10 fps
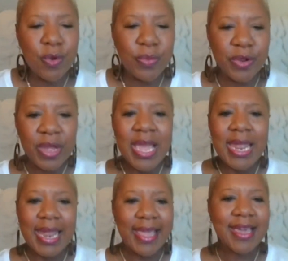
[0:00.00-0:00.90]
We're
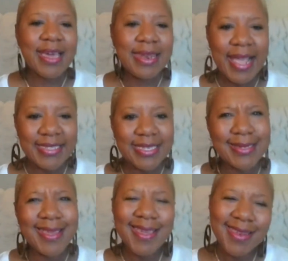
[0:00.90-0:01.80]
like connected
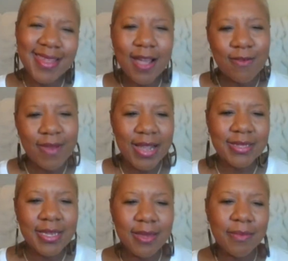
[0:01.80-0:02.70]

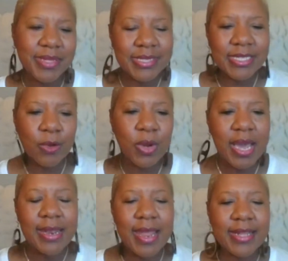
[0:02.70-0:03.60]
indirectly, but still
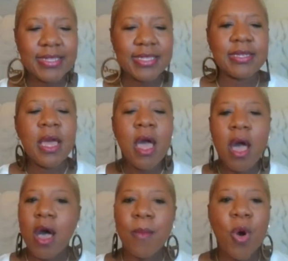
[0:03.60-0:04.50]
connected.
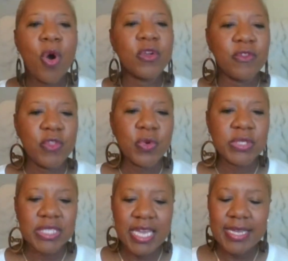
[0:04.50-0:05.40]
All of those
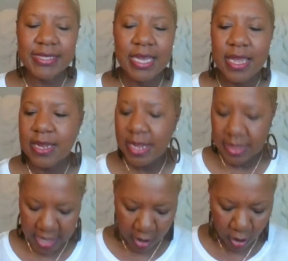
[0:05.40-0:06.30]
things. And
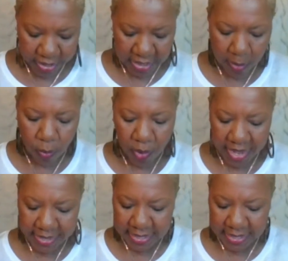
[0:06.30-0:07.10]
there are some ways